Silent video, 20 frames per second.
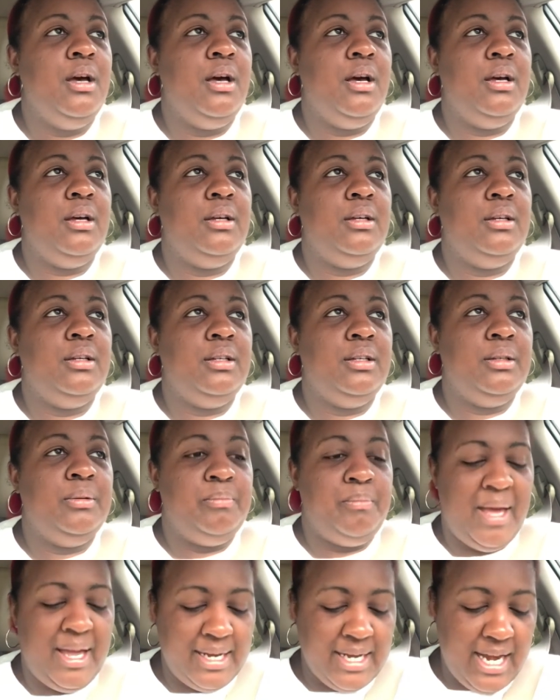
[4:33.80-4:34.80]

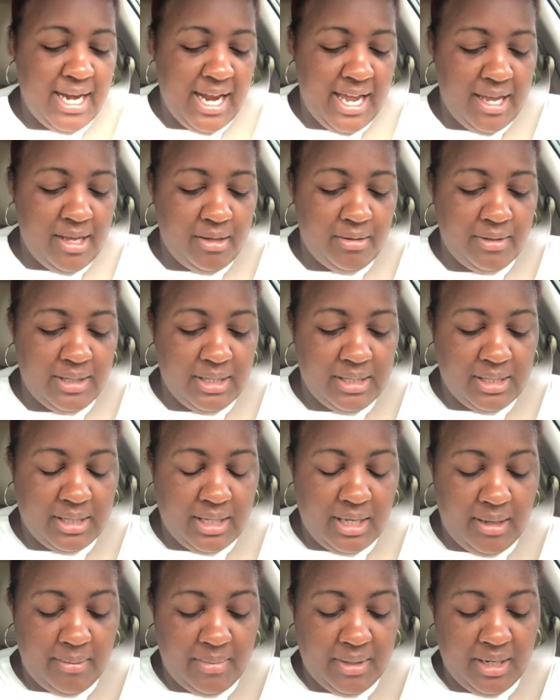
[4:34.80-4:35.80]
um my nail is
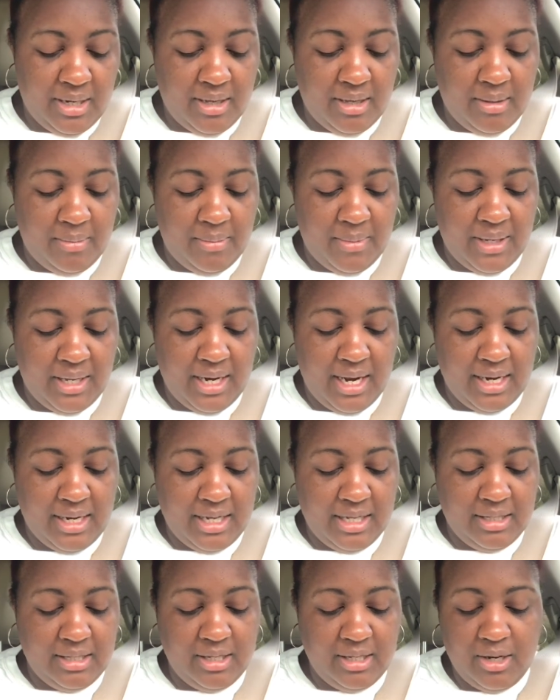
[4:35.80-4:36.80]
coming up and i
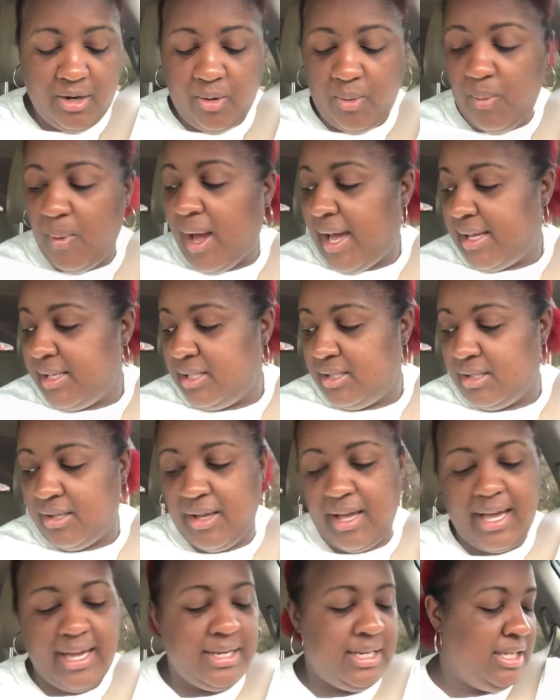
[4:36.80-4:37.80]
need to know why so
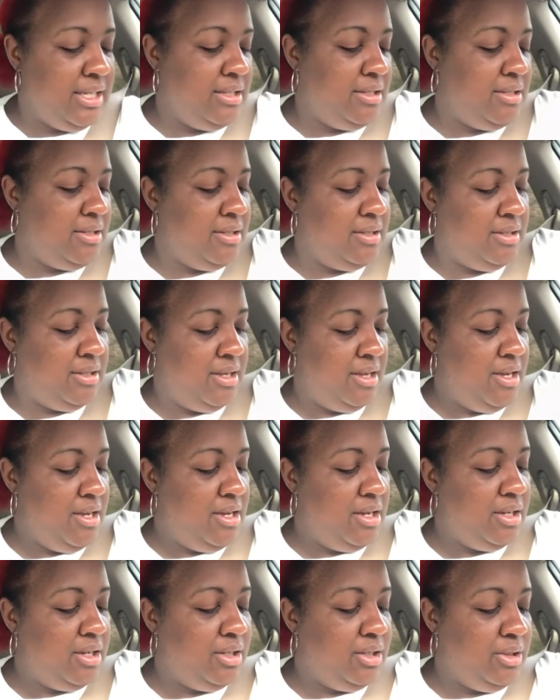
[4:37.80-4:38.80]
i need to
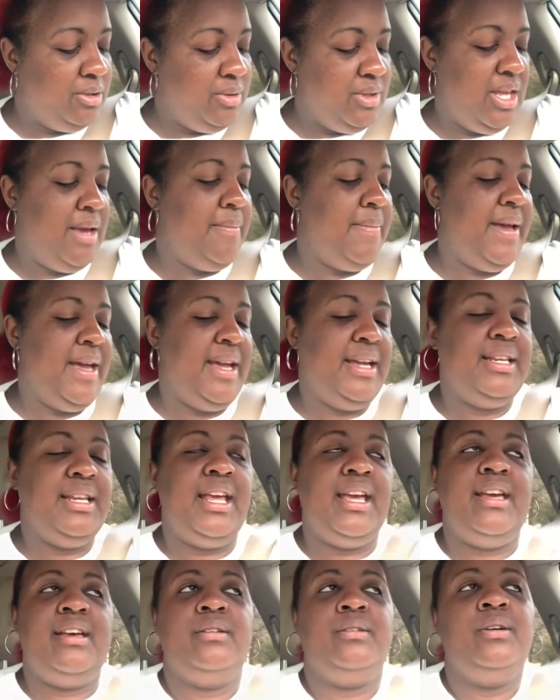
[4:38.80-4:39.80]
glue that back
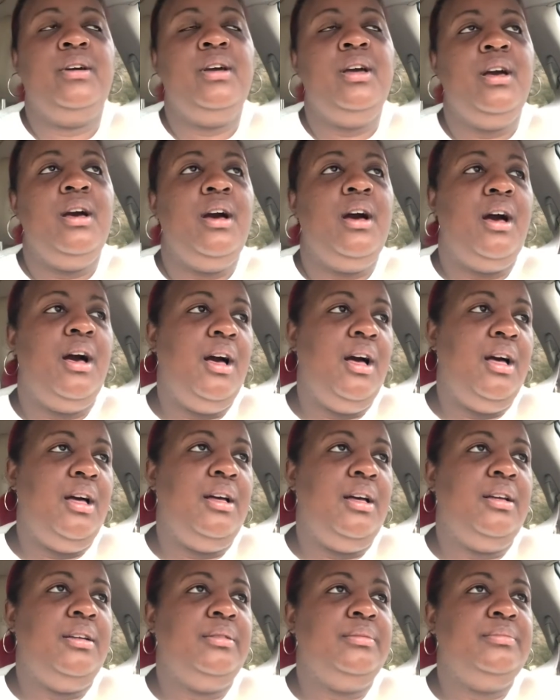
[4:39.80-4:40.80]
down
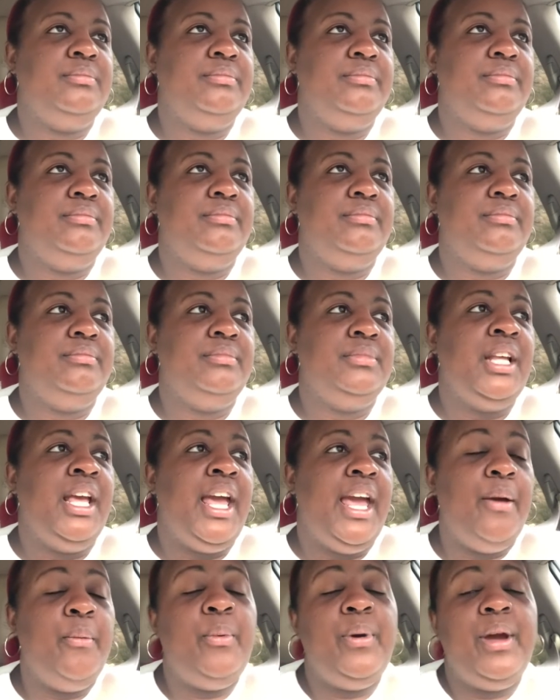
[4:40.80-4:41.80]
um
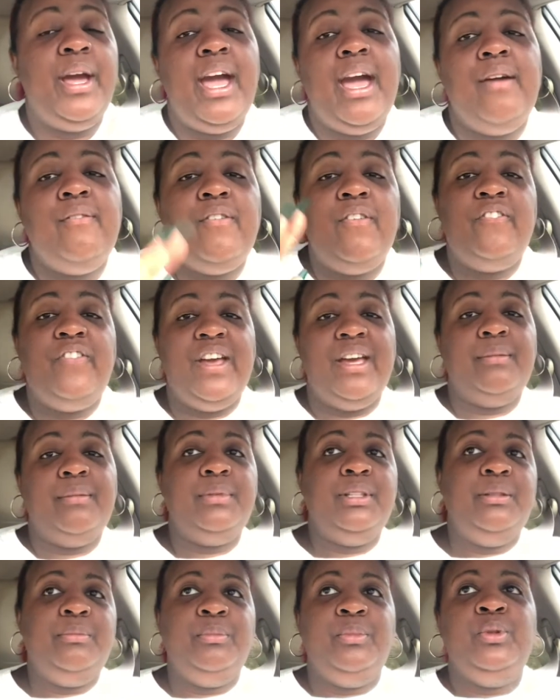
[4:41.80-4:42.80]
and we're having
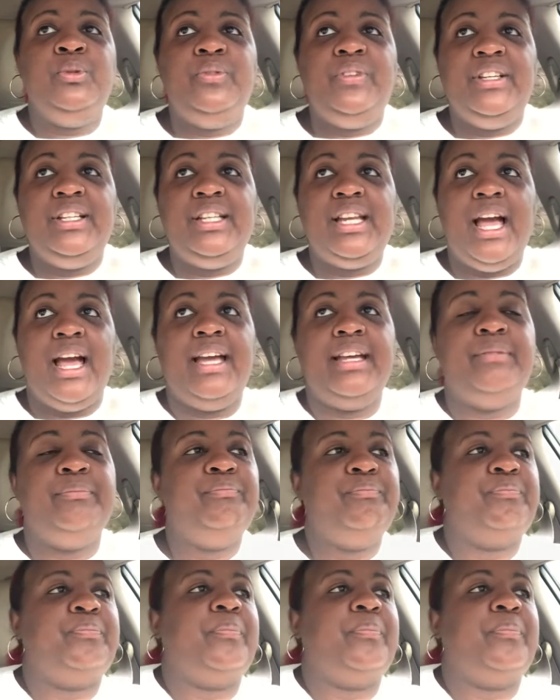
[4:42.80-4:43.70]
family movie night